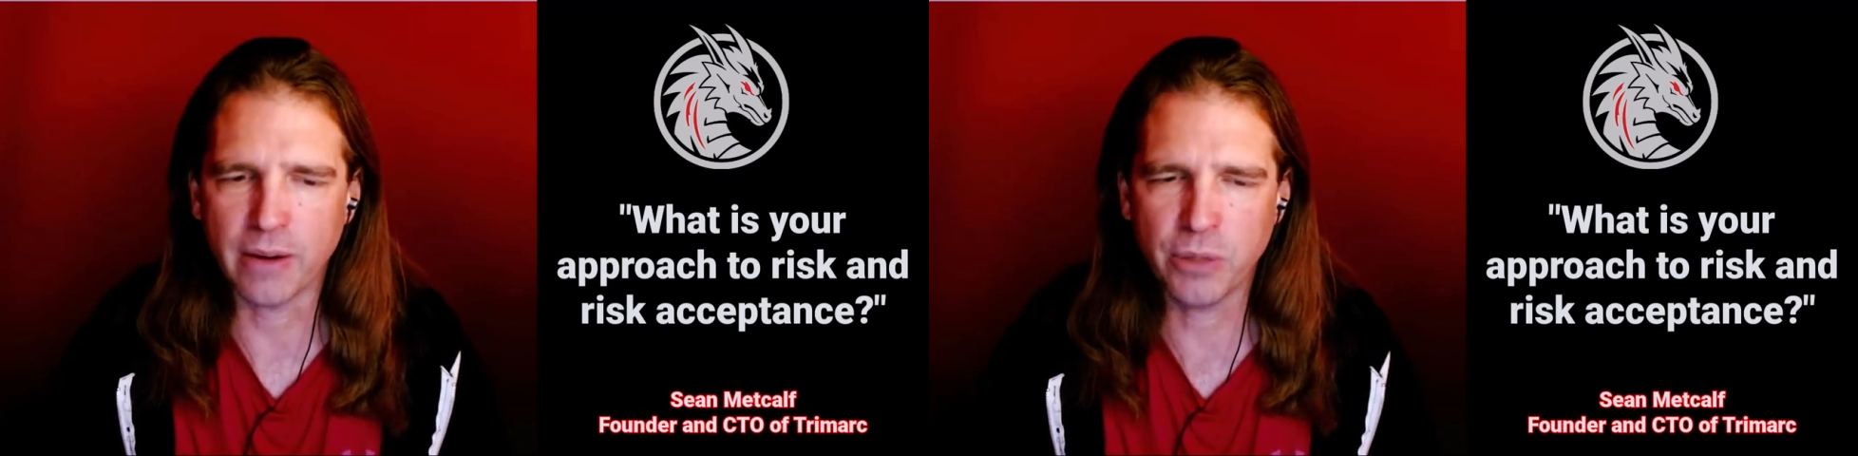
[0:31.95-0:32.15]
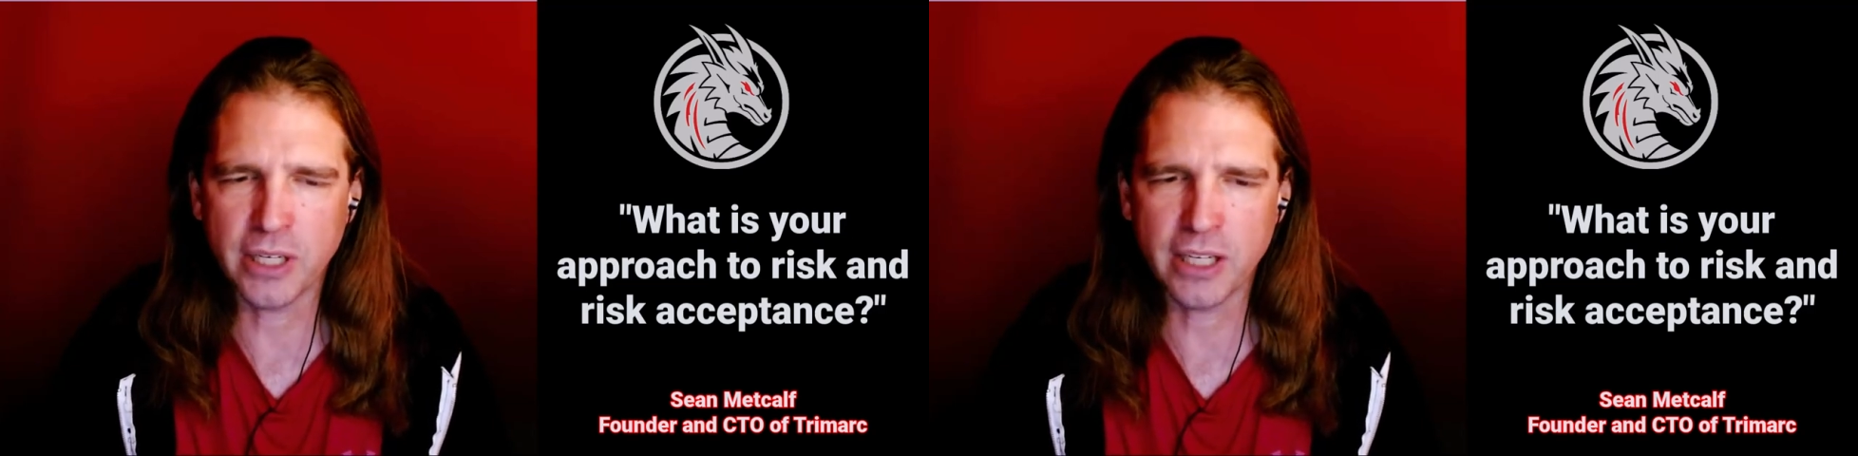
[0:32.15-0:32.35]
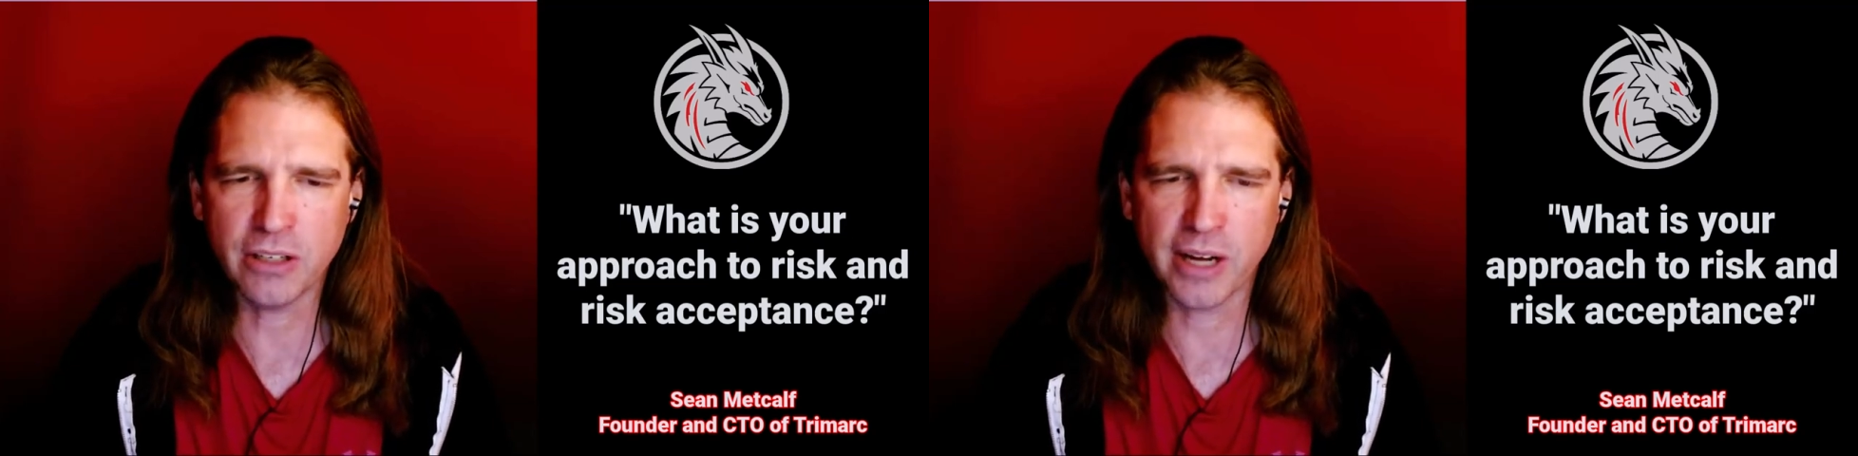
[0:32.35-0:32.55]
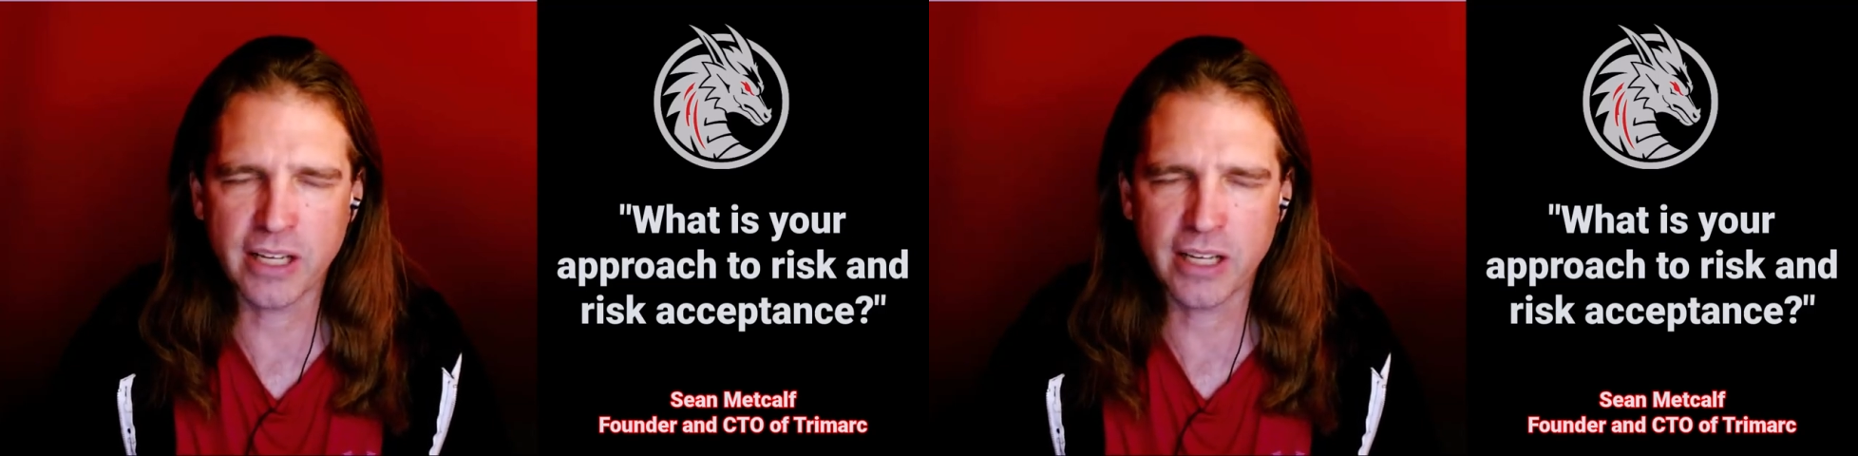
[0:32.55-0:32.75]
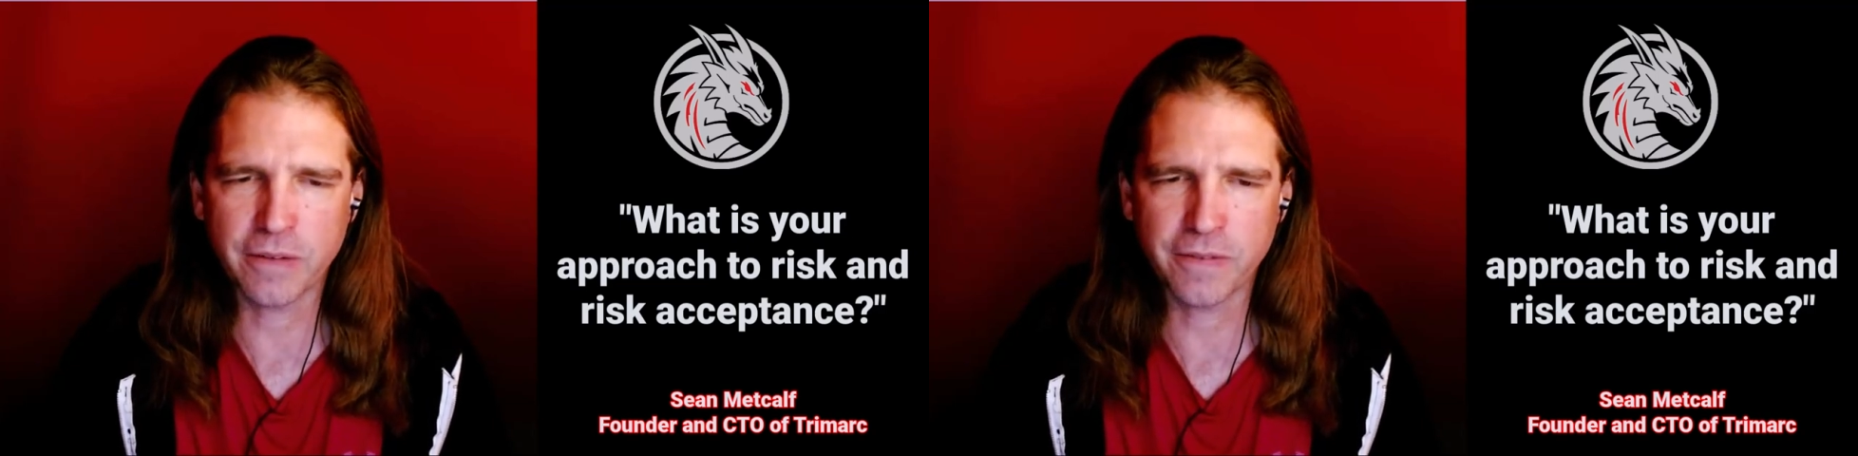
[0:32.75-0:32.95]
We need to
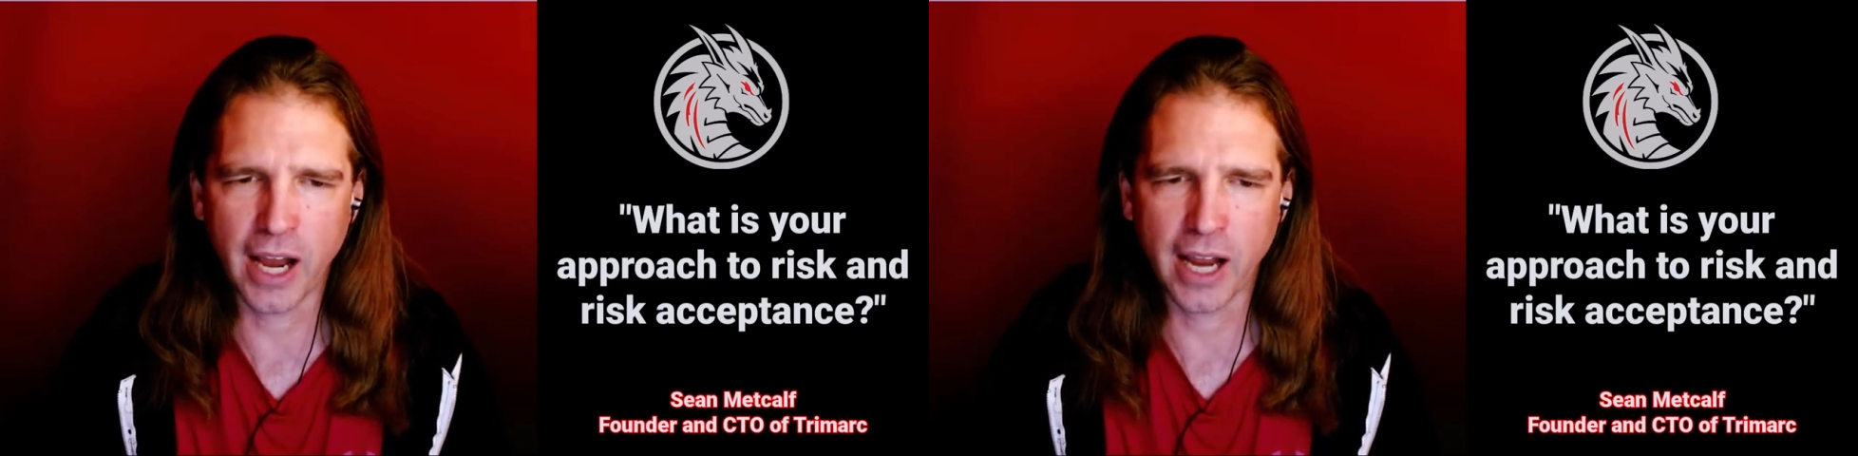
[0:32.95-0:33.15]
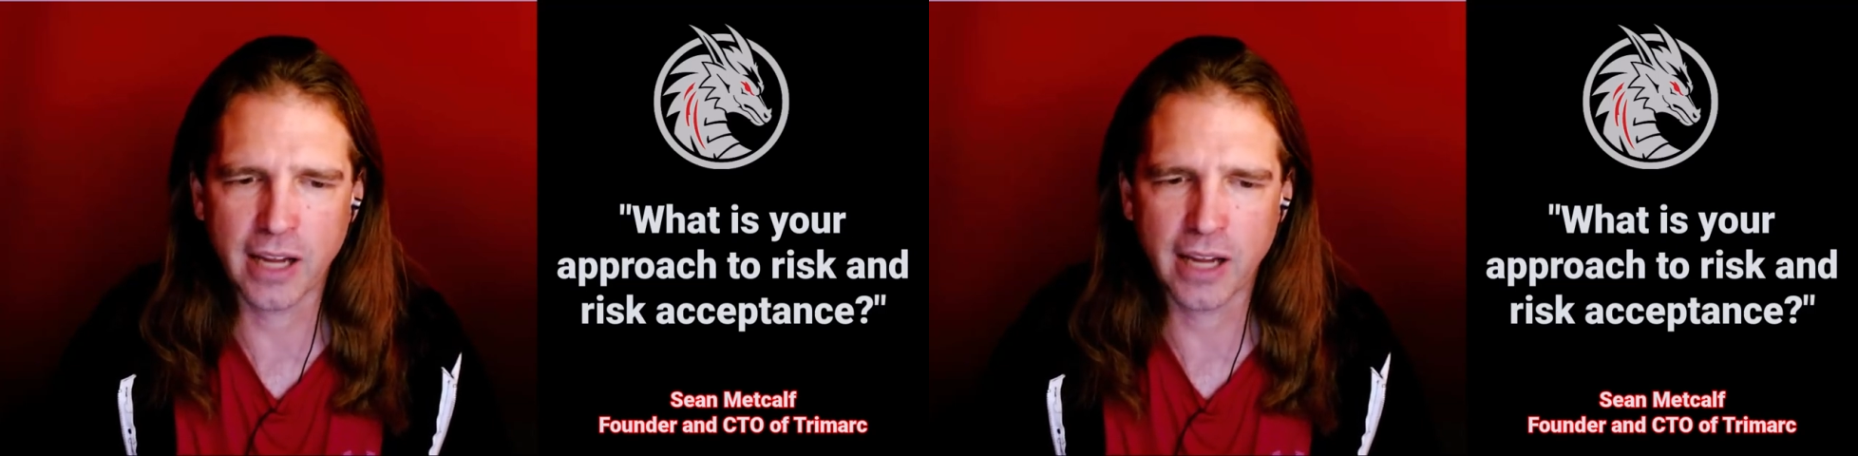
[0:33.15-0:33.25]
identify